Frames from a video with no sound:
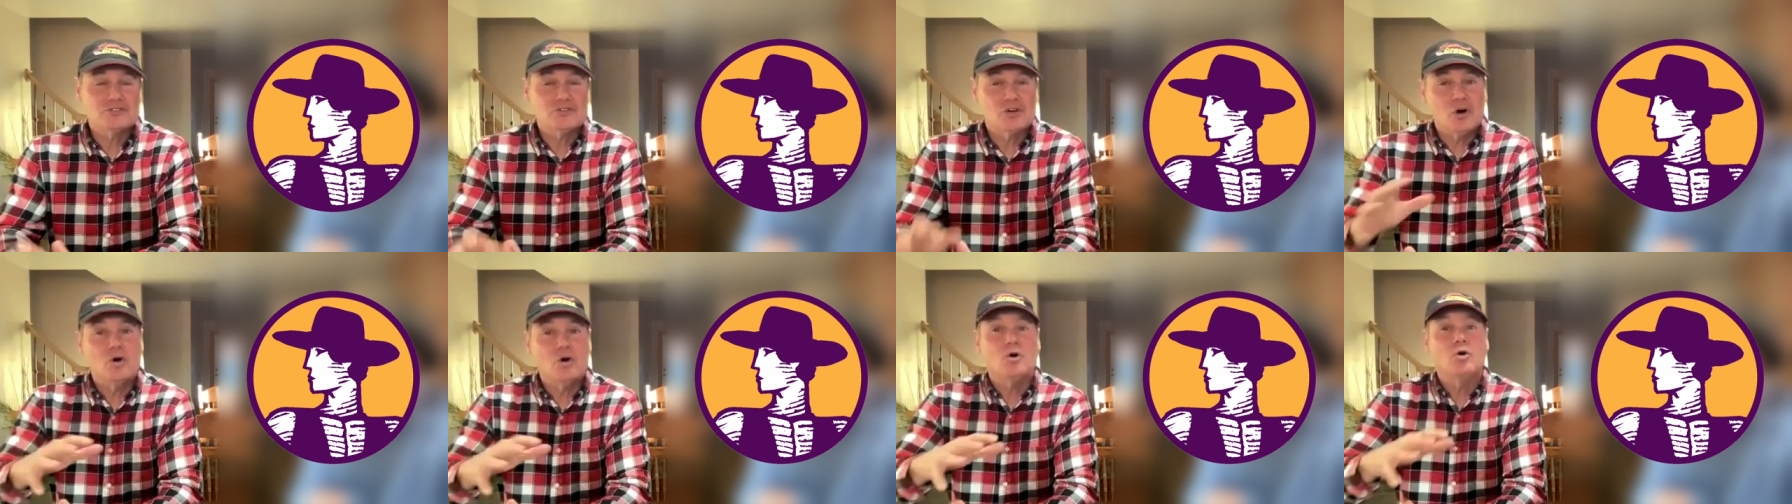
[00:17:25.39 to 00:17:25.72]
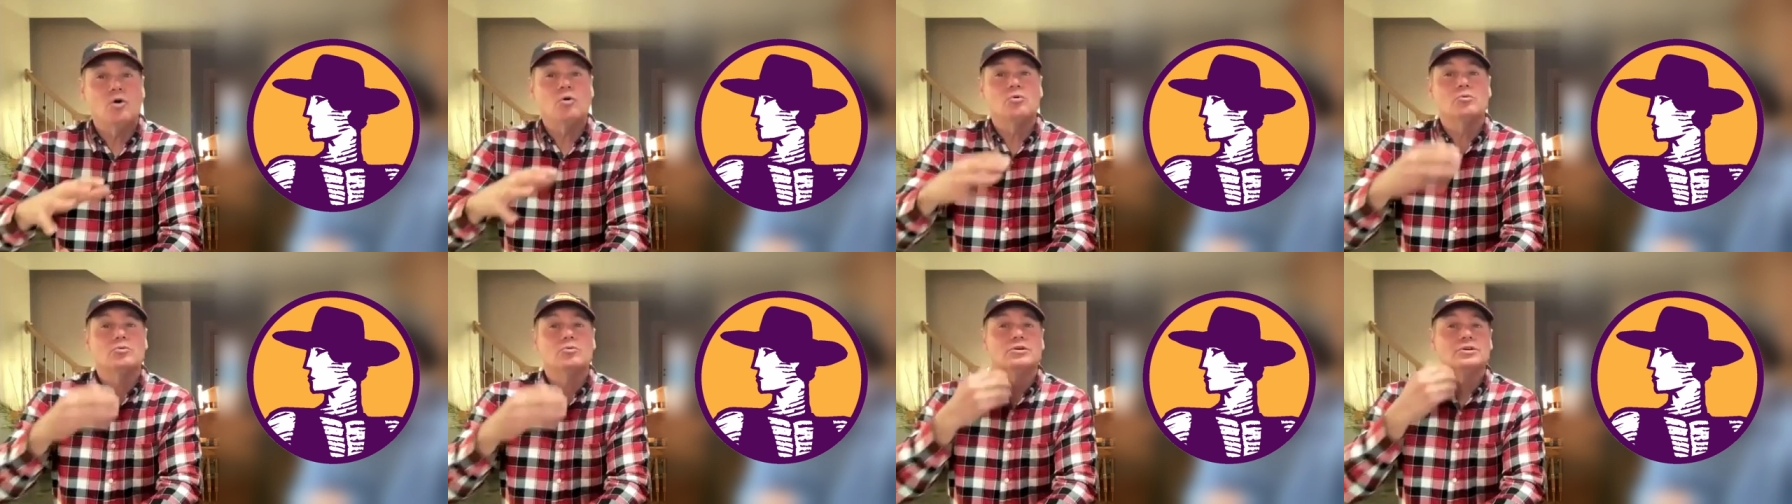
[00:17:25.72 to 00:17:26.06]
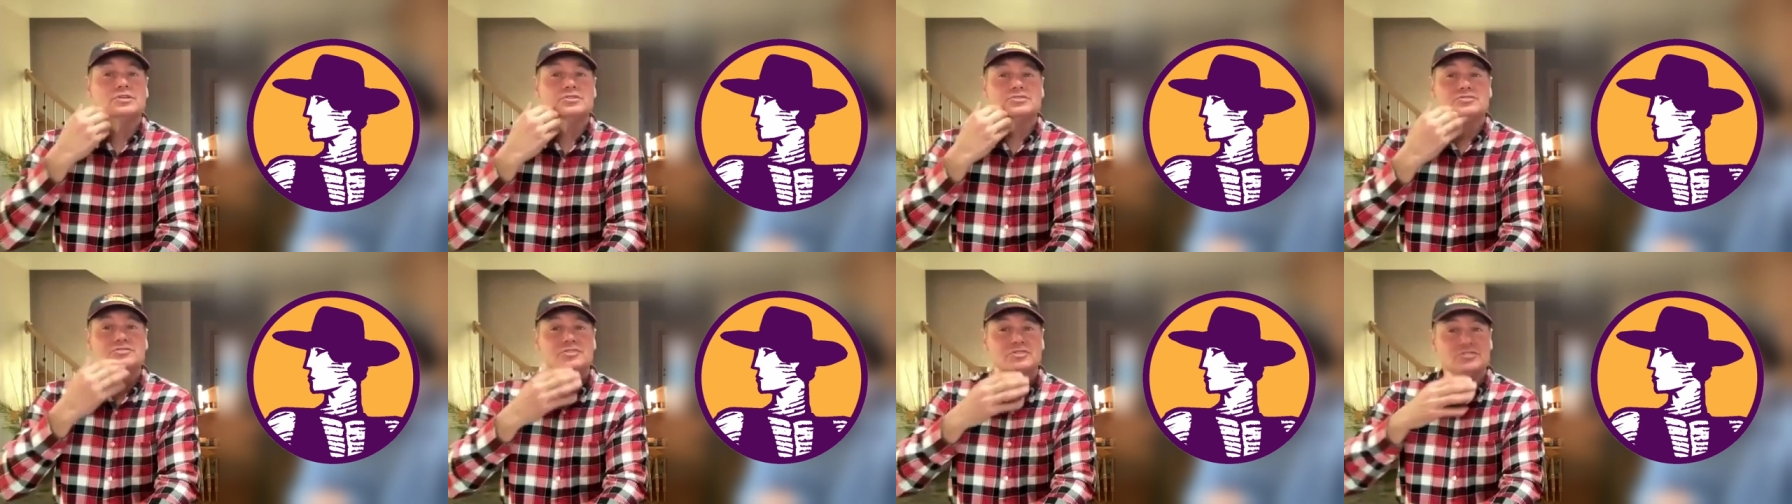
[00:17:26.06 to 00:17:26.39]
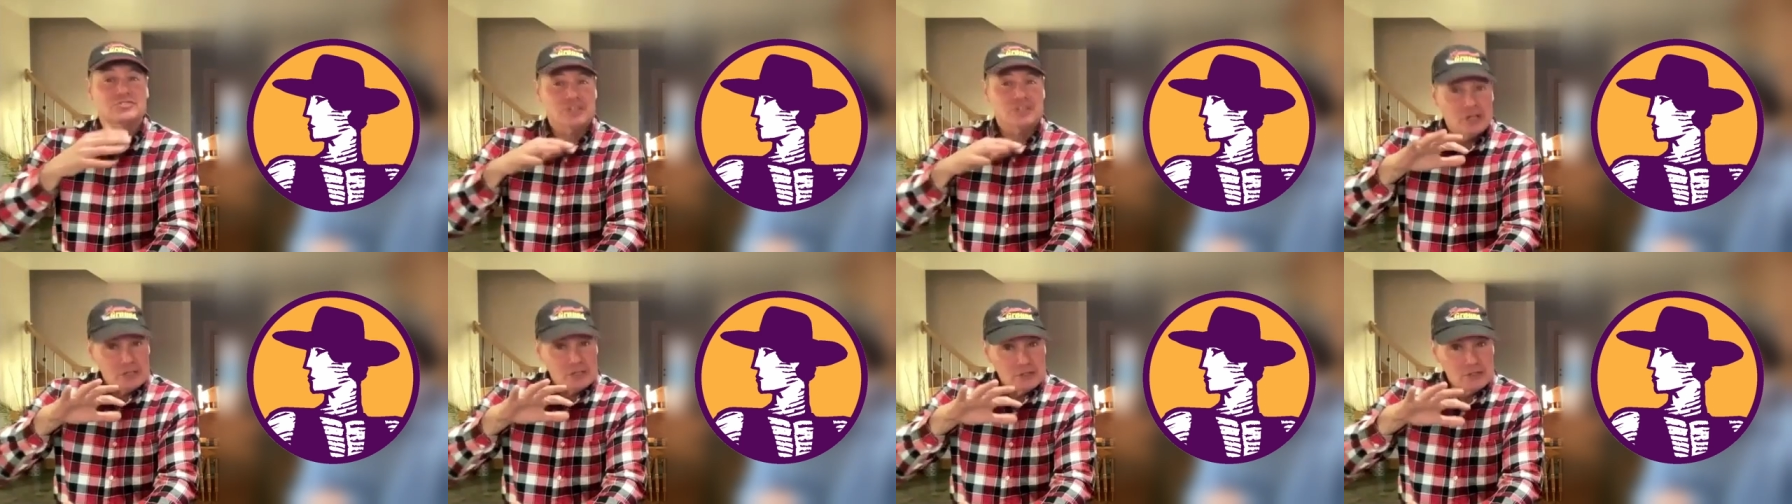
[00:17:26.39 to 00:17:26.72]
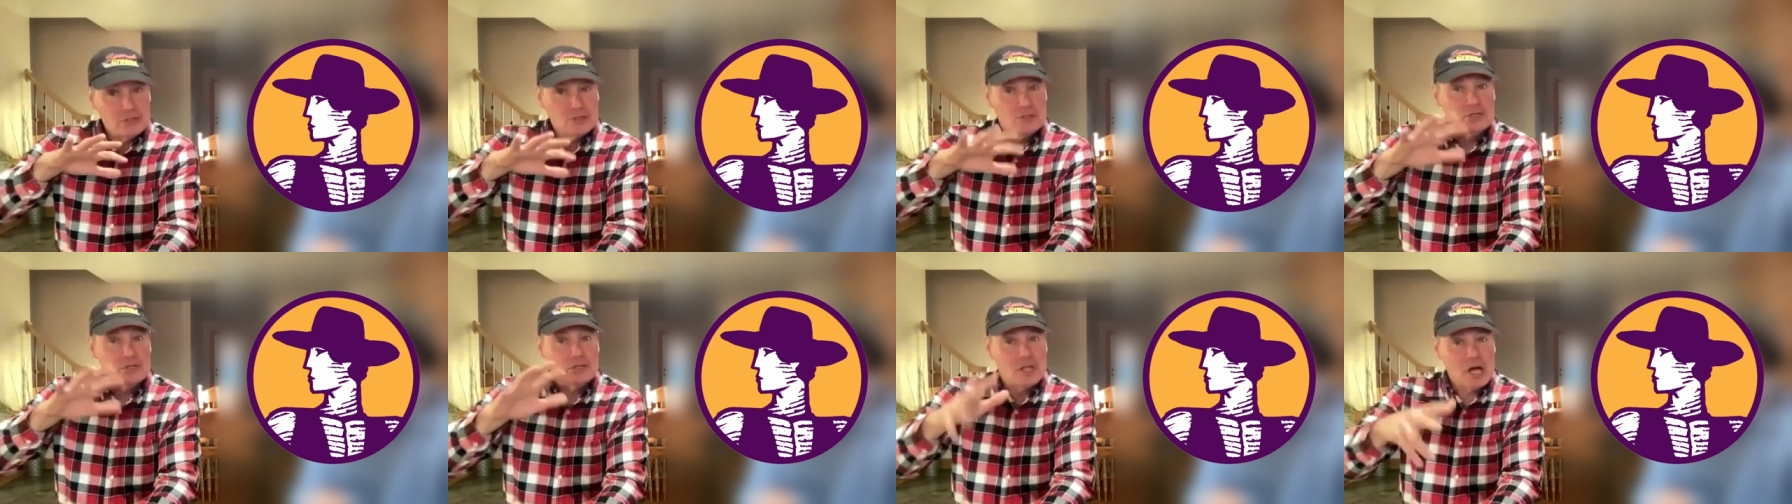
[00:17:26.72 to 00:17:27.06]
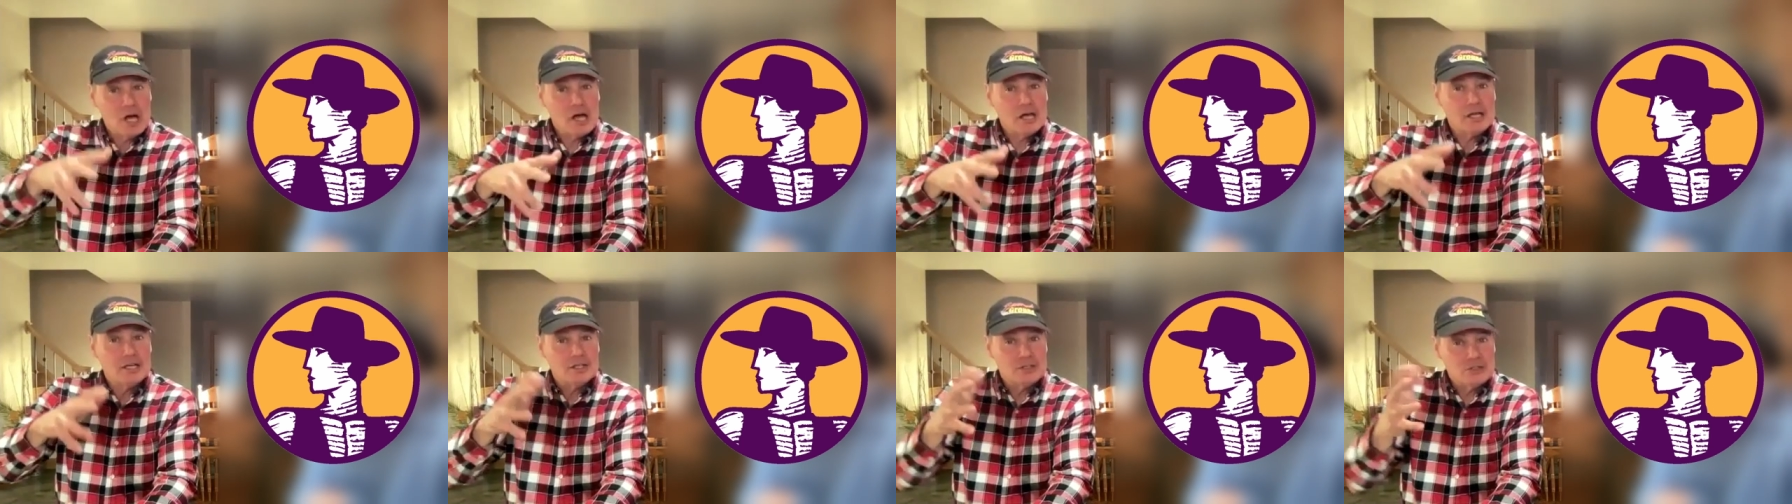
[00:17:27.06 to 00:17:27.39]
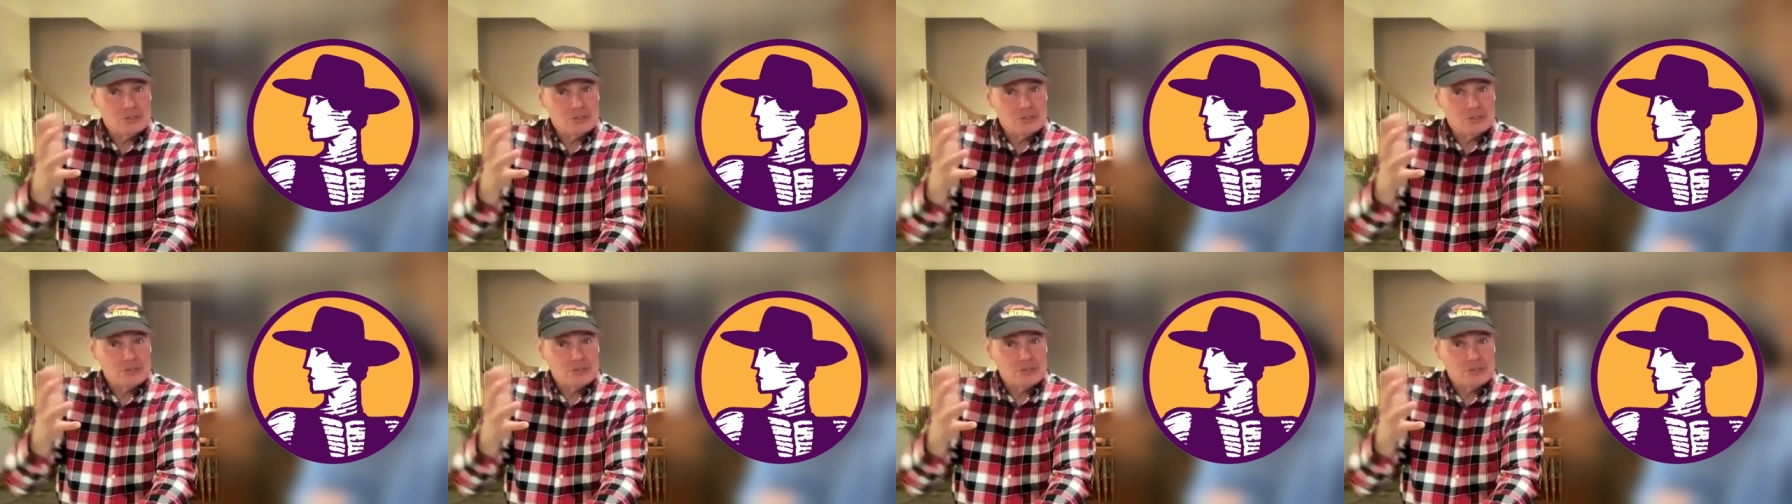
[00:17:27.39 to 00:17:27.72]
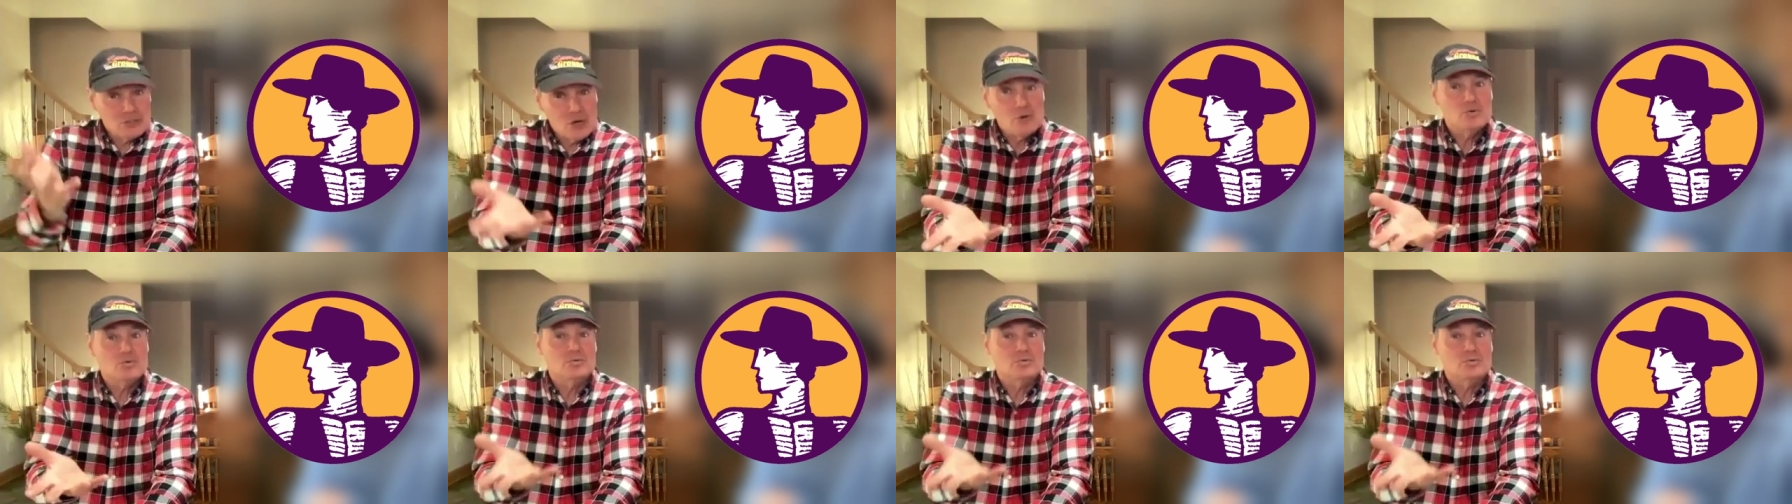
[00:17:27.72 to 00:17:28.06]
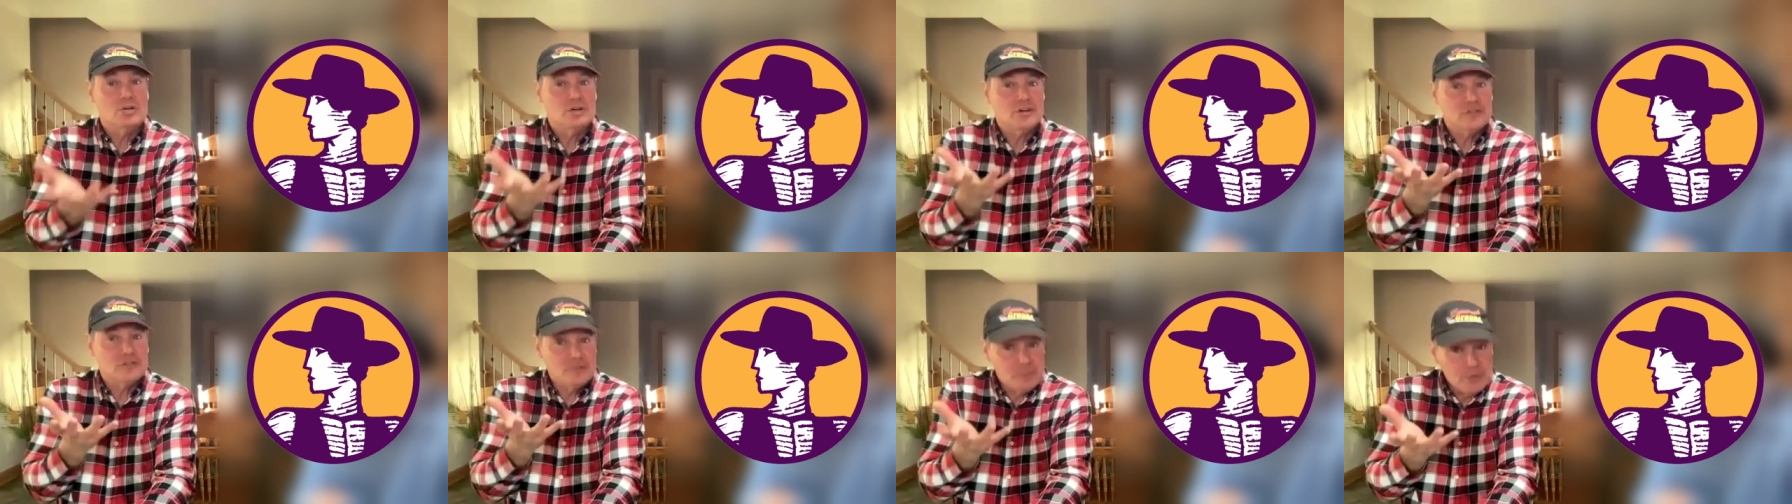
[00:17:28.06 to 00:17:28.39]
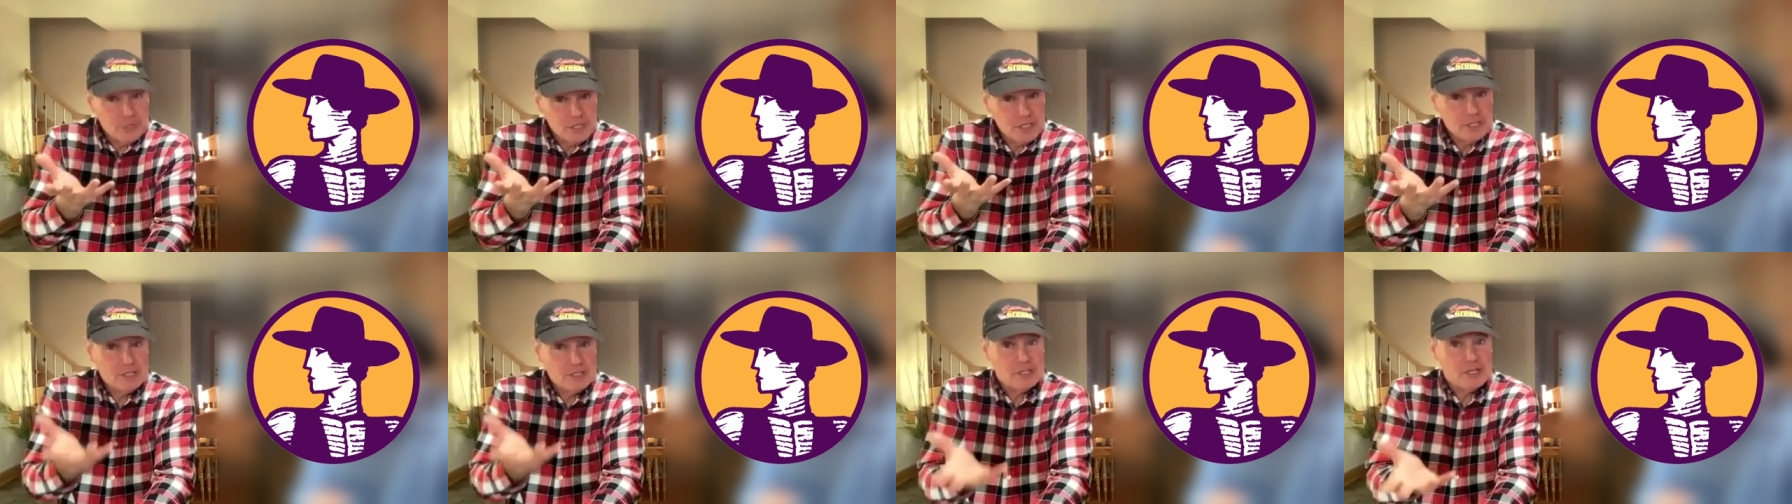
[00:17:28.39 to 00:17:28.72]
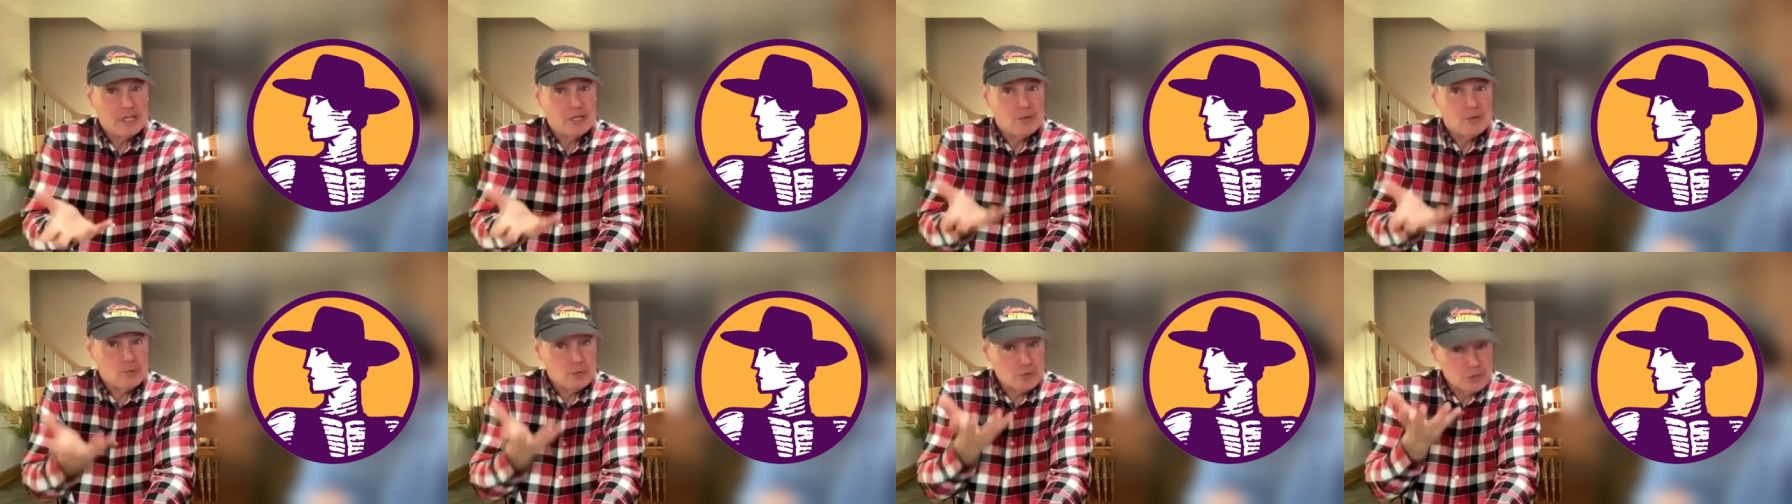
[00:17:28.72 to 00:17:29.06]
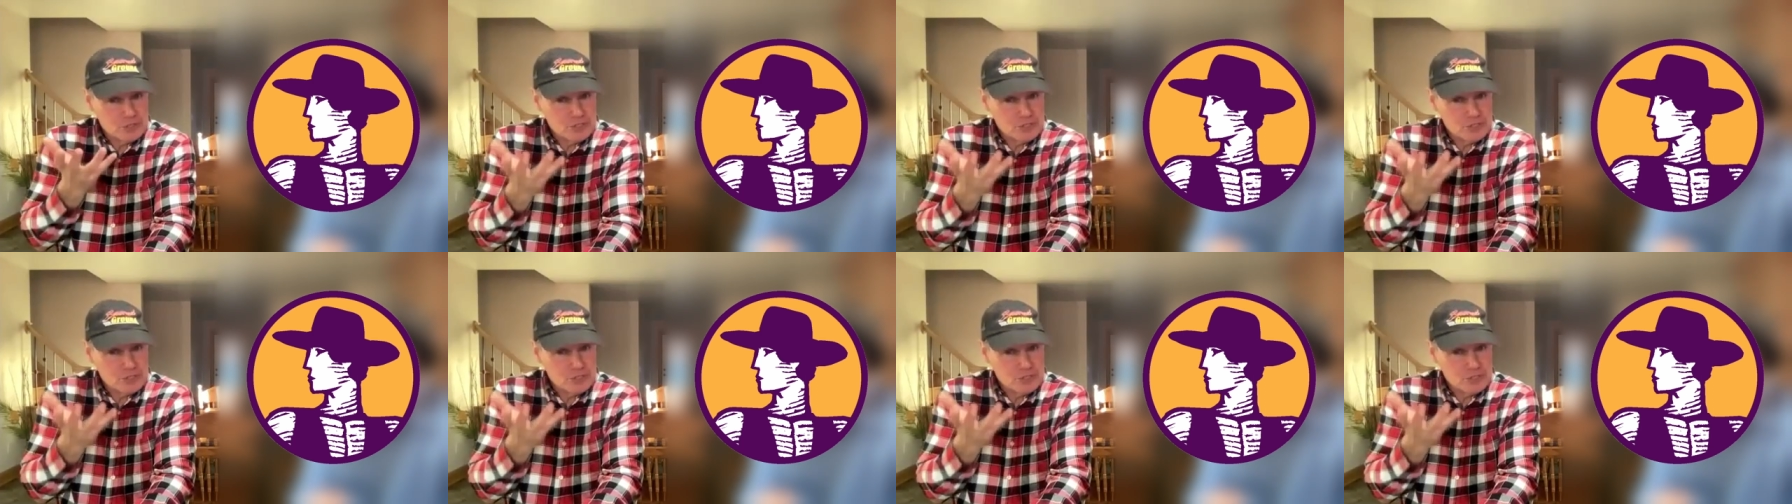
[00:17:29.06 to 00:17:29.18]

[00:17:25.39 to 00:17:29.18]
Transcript: all is this underlying tone of being